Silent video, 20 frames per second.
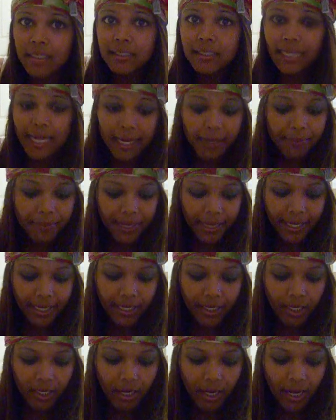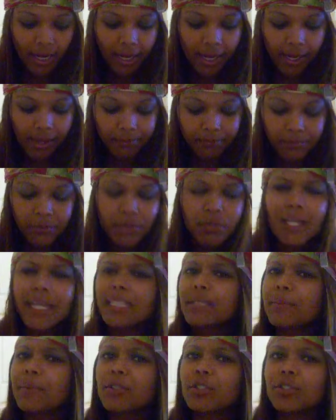type hair. Um, you're not
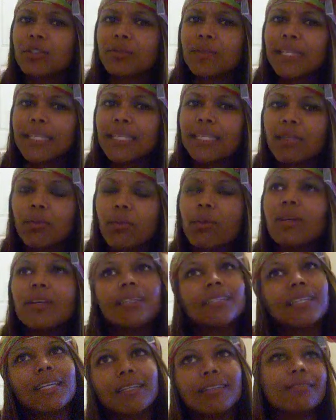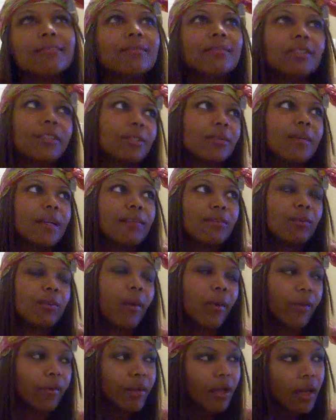supposed to really, well, it's not, you can do whatever you
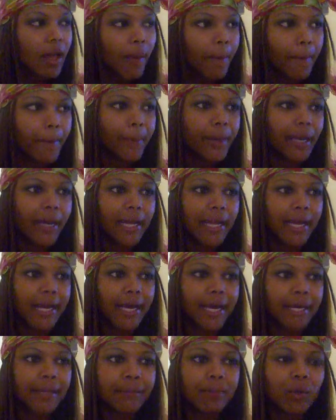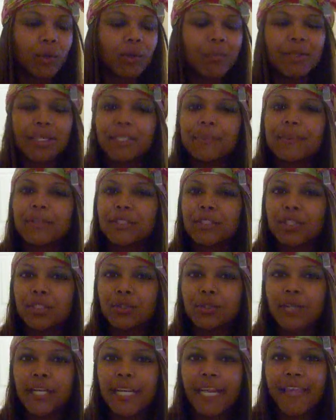want. But um, normally you're supposed to
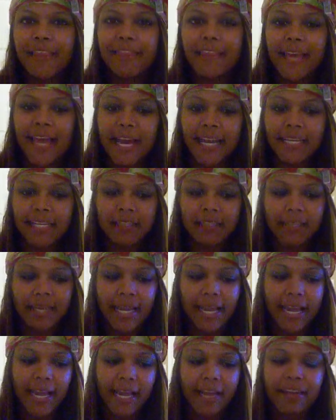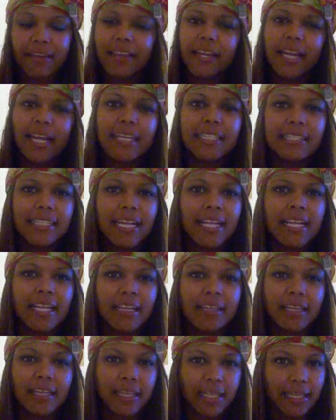do it in that hair that I said
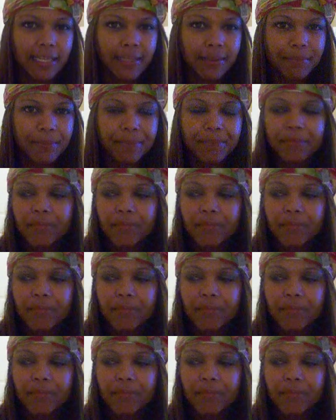in the clip,